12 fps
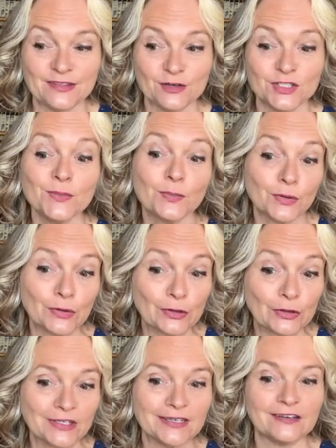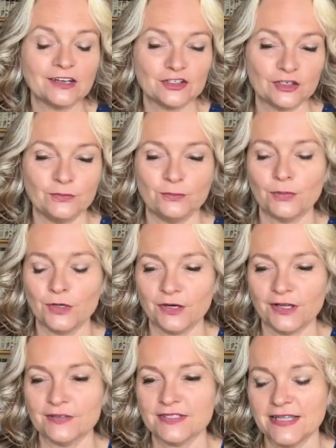And there is a bird in Country
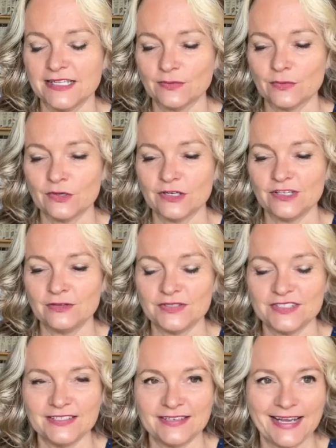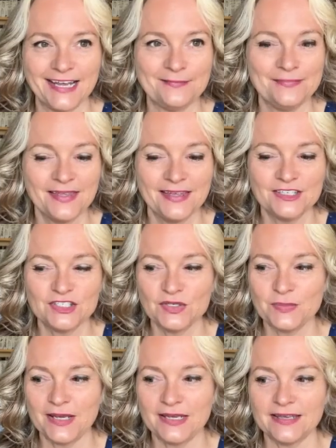Birdhouse. So that's what we're going to use today
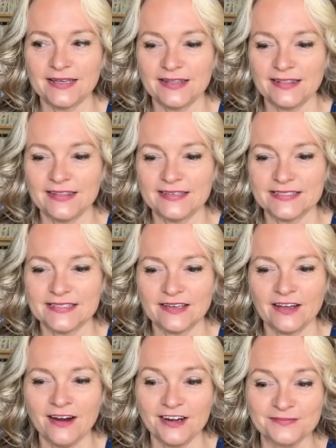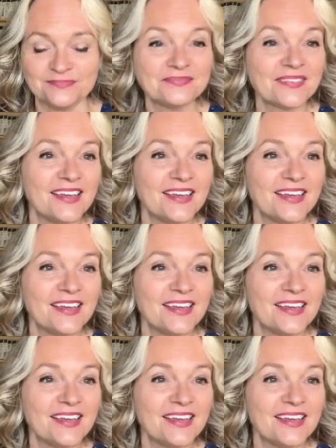to make this card.